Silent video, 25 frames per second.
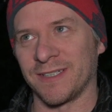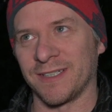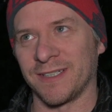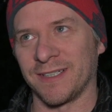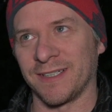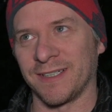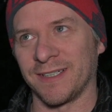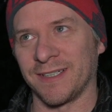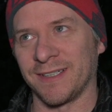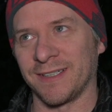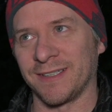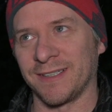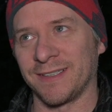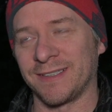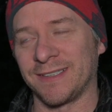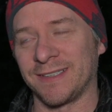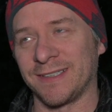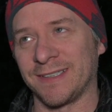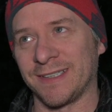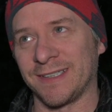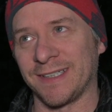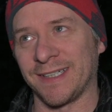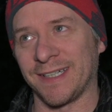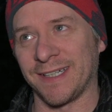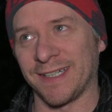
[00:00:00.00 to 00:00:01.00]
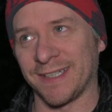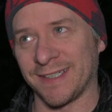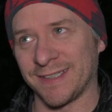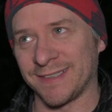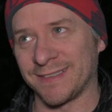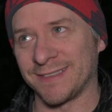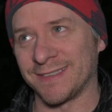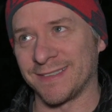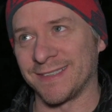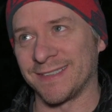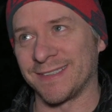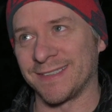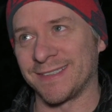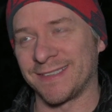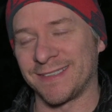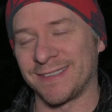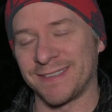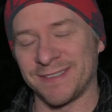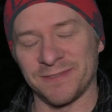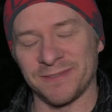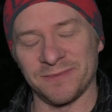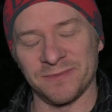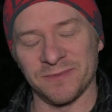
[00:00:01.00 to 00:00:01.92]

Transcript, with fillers: uh, yeah, it's.